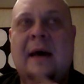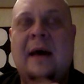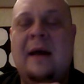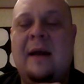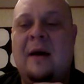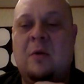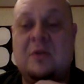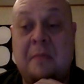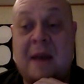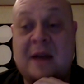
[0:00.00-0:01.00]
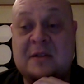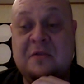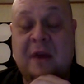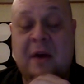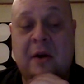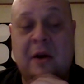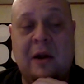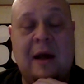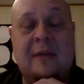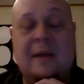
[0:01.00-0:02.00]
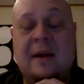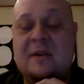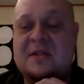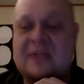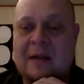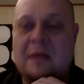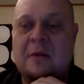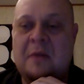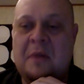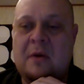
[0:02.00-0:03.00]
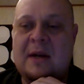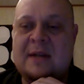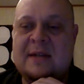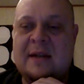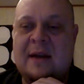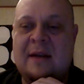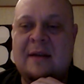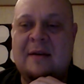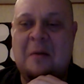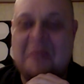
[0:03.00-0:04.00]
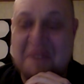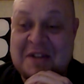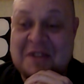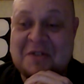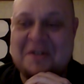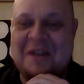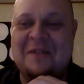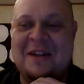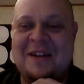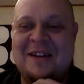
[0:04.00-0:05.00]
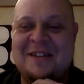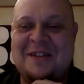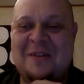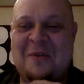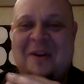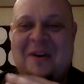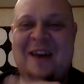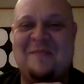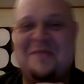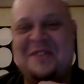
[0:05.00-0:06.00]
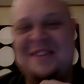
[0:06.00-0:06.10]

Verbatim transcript: and I was amazed to find online that there are still communities and, and competitions even in, in Civ games.